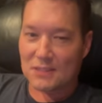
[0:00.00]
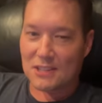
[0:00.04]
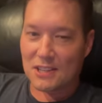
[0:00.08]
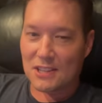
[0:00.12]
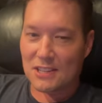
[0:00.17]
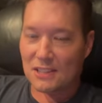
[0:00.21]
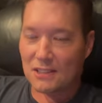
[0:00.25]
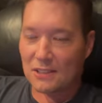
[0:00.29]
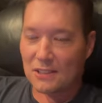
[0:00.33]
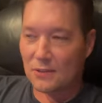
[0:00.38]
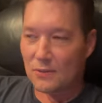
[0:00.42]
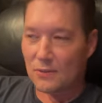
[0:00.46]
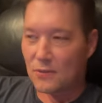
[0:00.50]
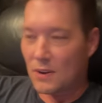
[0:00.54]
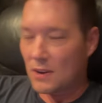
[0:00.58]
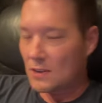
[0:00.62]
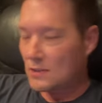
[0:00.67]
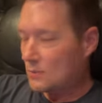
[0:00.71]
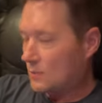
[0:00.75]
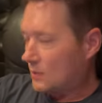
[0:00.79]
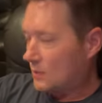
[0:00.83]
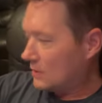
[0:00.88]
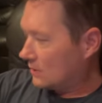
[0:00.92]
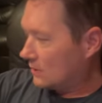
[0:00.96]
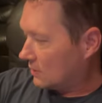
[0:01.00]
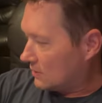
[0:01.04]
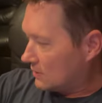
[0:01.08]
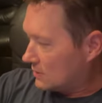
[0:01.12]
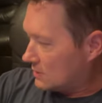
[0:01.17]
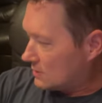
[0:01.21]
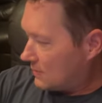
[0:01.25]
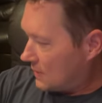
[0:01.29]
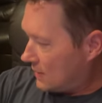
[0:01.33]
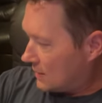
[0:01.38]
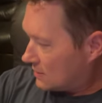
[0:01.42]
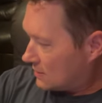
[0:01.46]
She's learning French. And what are you learning?
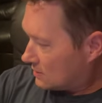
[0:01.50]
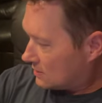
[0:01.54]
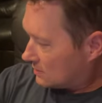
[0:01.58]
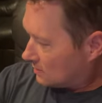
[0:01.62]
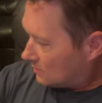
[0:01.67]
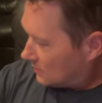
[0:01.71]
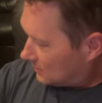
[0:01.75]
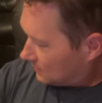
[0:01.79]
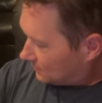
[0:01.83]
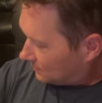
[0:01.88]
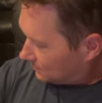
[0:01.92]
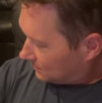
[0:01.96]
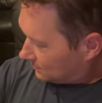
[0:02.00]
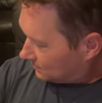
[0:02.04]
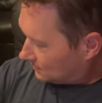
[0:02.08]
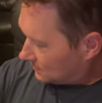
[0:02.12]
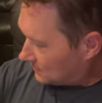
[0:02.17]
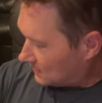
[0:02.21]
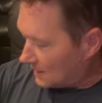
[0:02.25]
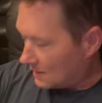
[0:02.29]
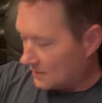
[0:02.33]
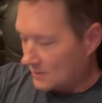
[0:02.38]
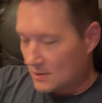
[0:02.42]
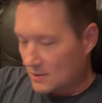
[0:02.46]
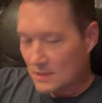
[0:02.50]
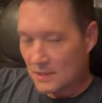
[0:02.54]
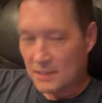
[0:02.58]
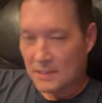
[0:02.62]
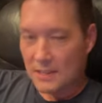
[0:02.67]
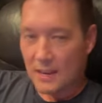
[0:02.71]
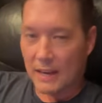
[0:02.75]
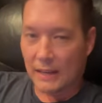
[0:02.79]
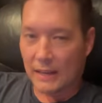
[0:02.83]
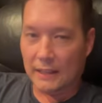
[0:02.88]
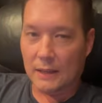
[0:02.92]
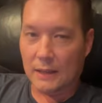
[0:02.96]
Spanish? Yeah. They just
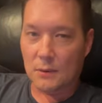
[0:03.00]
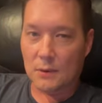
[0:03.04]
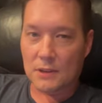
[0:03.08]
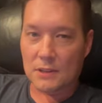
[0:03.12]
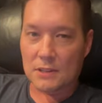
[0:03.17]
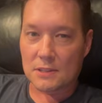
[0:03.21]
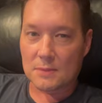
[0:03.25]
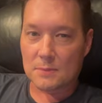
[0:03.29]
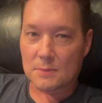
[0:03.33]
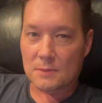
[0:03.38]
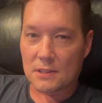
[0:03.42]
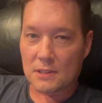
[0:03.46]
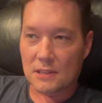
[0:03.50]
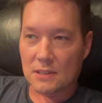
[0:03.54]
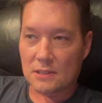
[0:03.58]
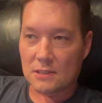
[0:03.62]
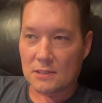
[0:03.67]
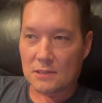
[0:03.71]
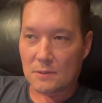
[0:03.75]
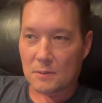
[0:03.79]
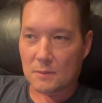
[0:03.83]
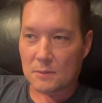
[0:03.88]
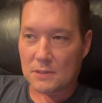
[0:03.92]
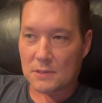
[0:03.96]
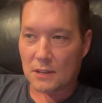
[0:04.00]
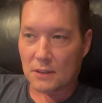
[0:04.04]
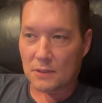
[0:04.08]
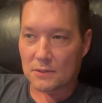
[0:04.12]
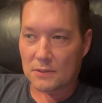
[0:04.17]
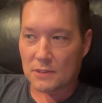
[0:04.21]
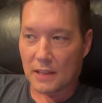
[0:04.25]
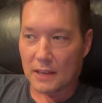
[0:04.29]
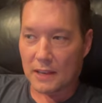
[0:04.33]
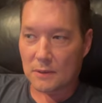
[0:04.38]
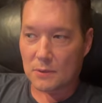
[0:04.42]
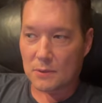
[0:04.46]
decided they wanted to teach
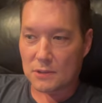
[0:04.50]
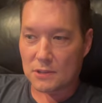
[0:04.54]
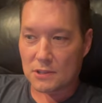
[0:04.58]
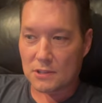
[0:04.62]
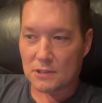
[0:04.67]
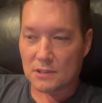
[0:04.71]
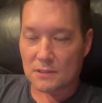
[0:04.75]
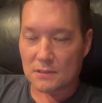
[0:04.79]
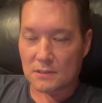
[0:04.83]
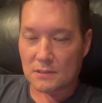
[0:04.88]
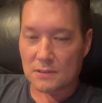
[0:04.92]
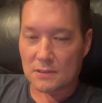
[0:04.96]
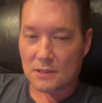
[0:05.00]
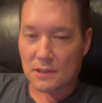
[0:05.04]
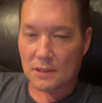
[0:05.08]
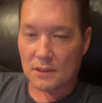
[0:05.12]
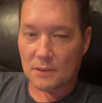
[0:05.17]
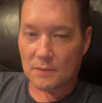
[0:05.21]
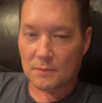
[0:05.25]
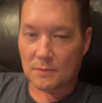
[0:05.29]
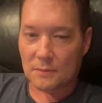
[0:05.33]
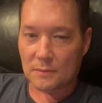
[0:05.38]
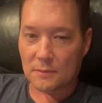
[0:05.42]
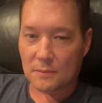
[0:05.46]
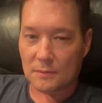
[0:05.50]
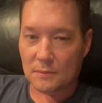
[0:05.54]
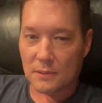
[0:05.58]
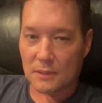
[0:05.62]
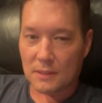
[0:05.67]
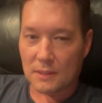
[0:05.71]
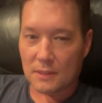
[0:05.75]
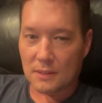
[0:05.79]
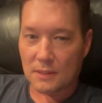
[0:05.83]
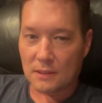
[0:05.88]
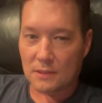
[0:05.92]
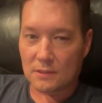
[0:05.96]
themselves languages, so
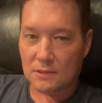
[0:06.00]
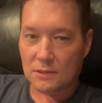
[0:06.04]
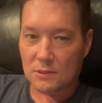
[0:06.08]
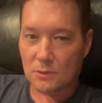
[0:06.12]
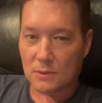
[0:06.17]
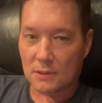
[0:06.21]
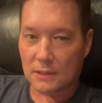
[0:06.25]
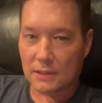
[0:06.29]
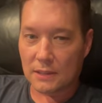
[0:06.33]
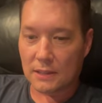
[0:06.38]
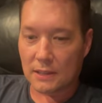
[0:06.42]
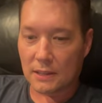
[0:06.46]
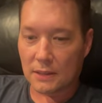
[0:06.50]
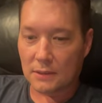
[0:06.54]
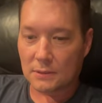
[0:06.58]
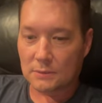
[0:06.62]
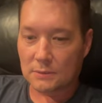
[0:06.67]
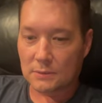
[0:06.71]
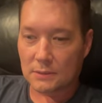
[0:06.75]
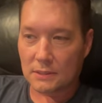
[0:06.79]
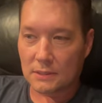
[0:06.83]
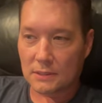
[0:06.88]
uh, the Duolingo. To